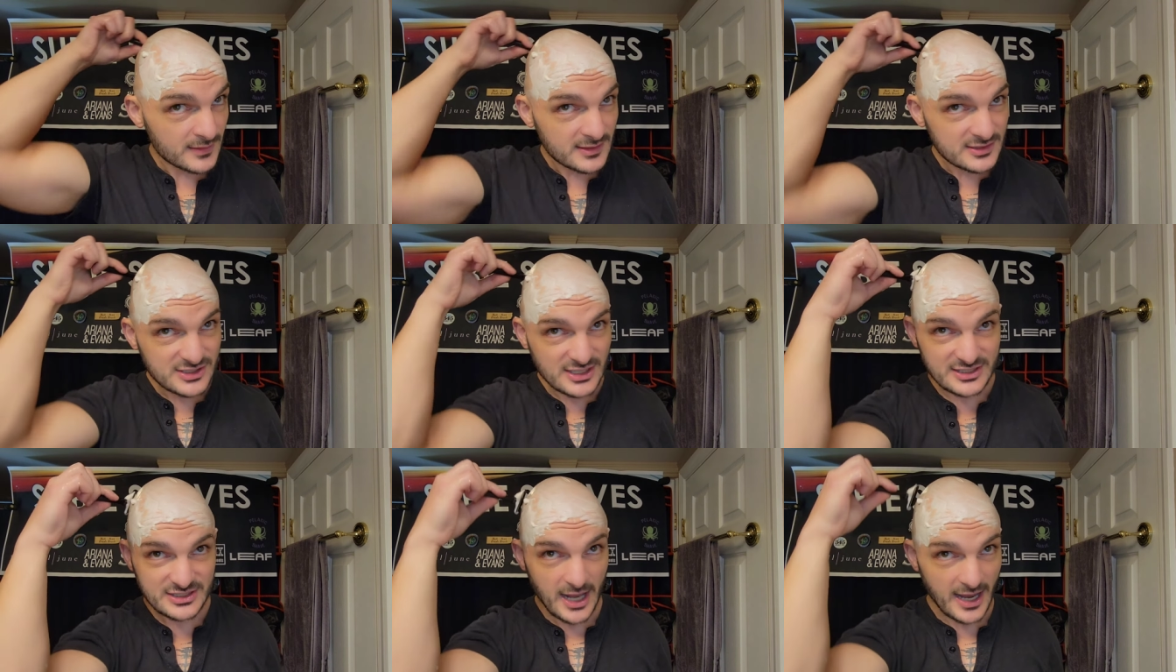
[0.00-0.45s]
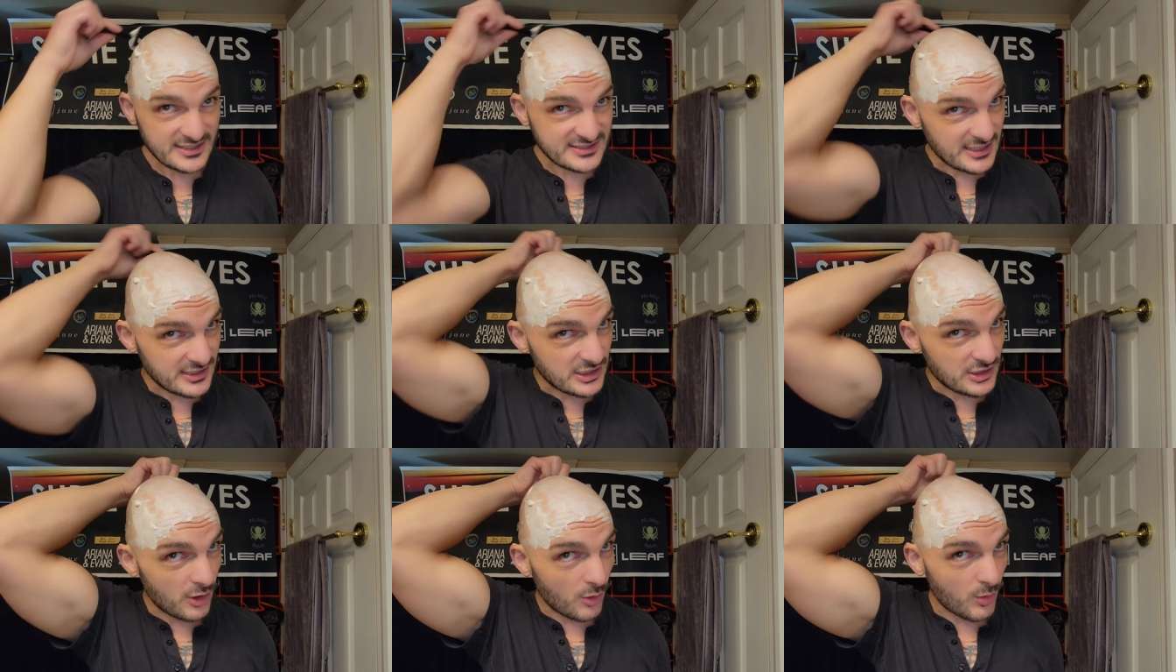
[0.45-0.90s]
So I
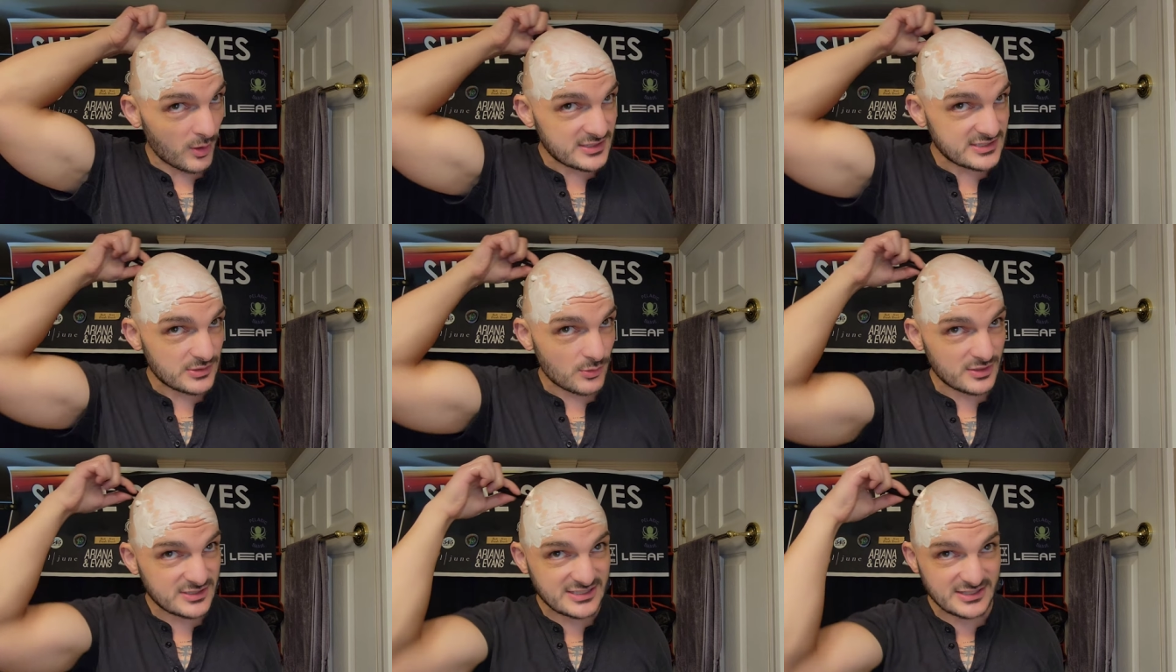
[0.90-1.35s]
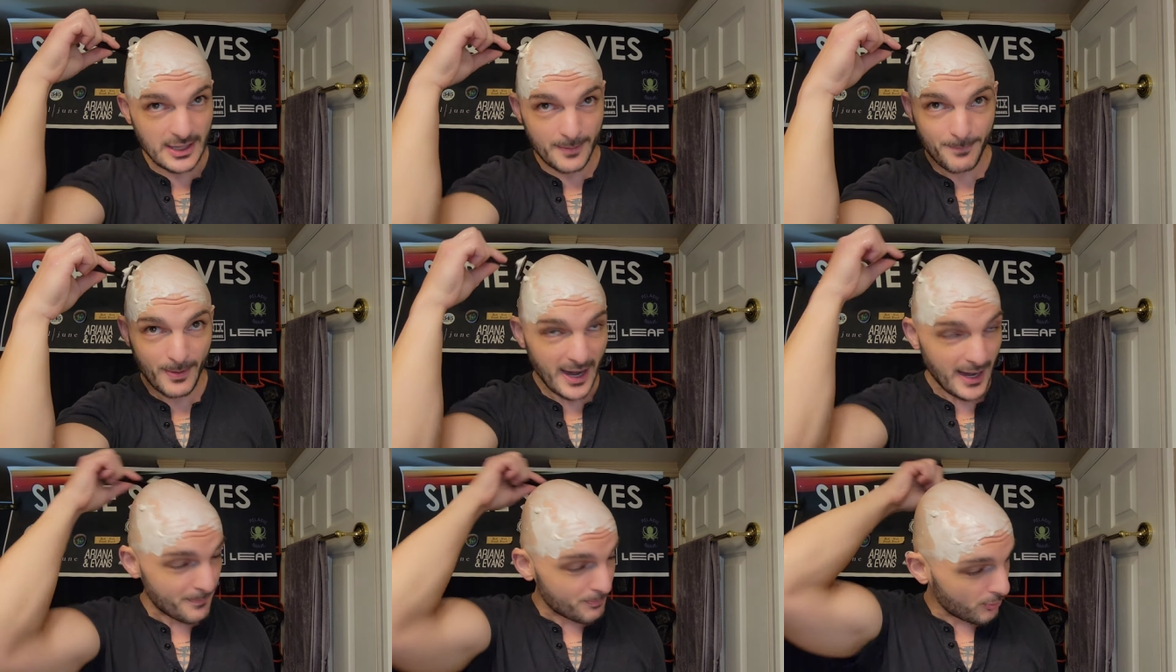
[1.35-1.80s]
said, you know, what's what's in the
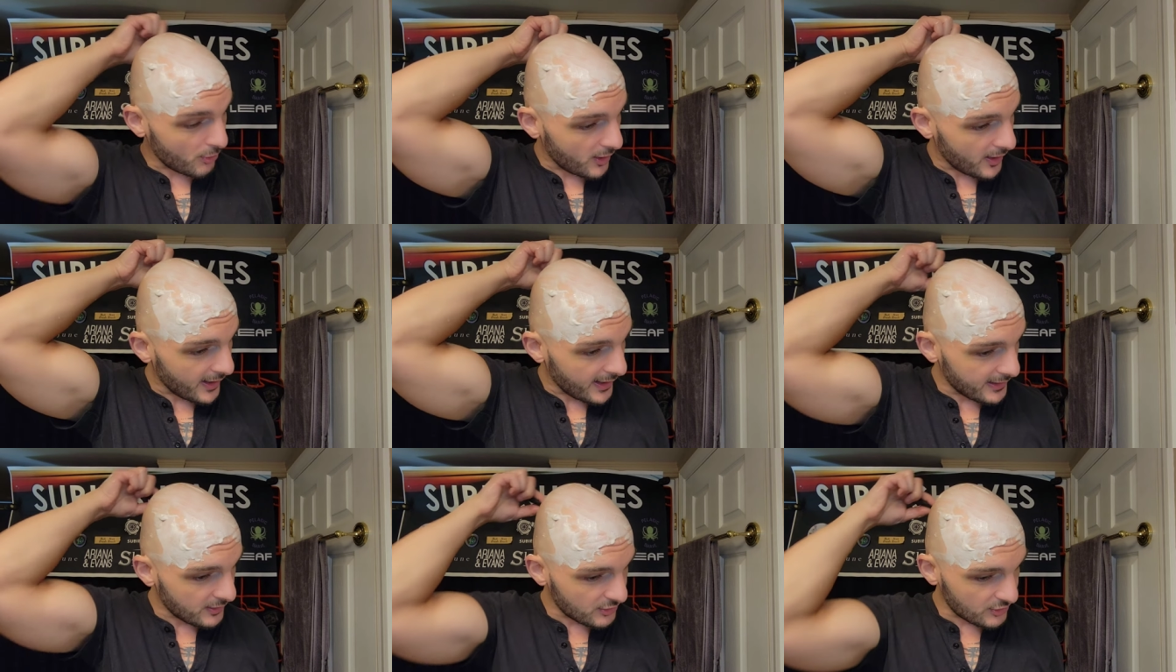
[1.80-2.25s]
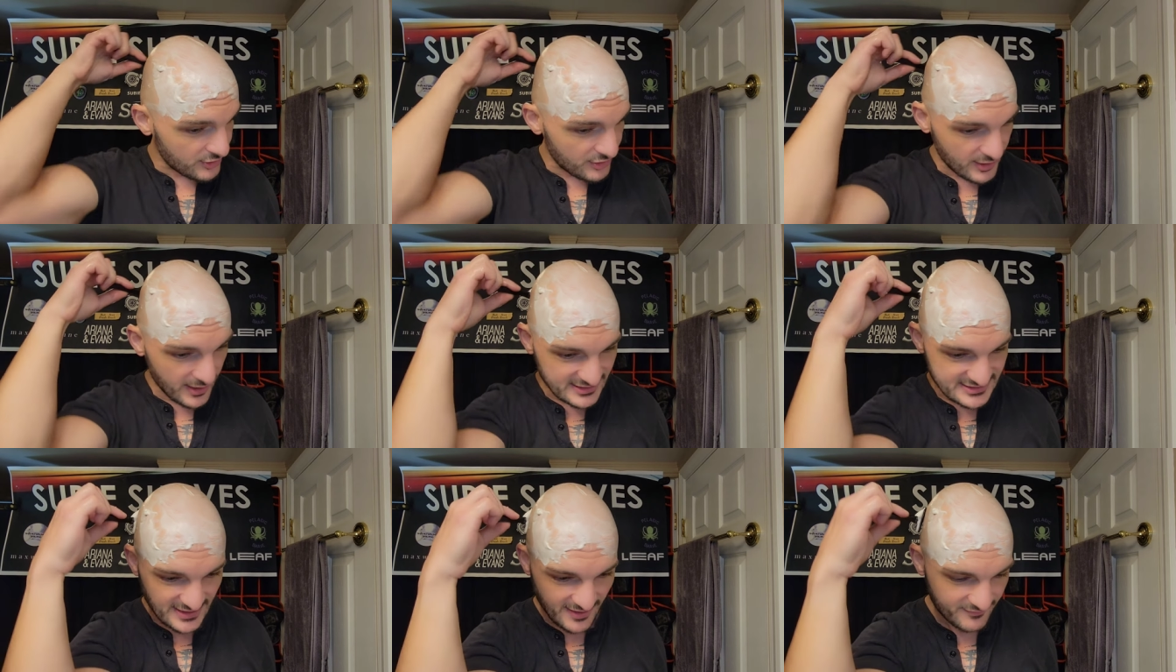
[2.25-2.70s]
pipeline? You
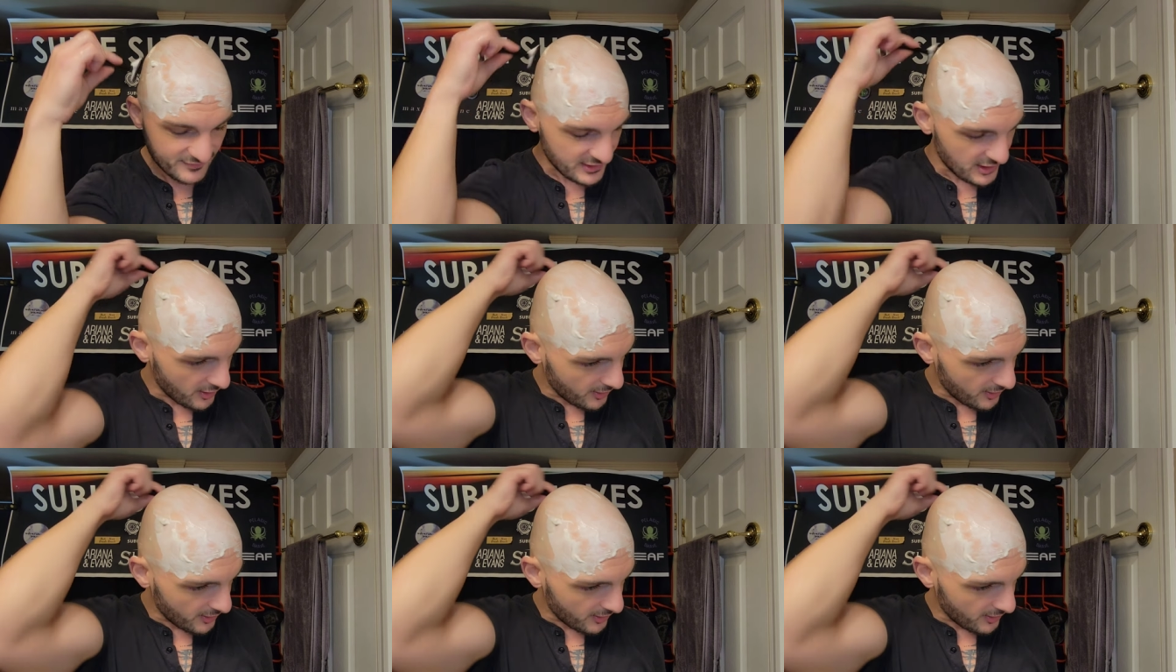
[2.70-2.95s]
guys have any